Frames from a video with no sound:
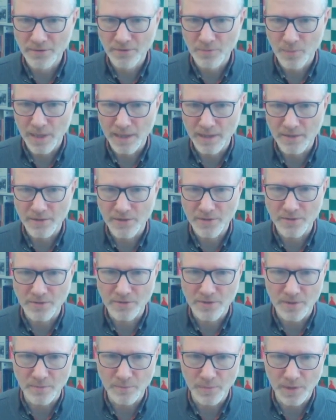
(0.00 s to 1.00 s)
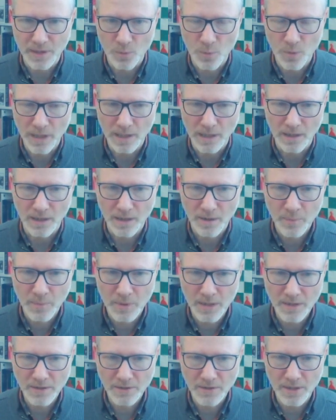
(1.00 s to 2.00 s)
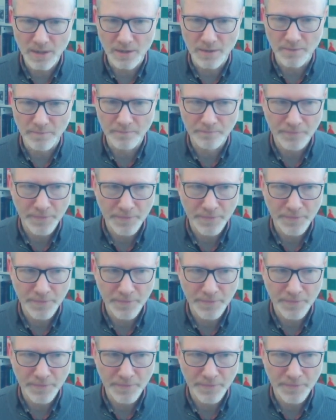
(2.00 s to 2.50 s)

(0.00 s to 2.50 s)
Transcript: black is just simply winning a piece here.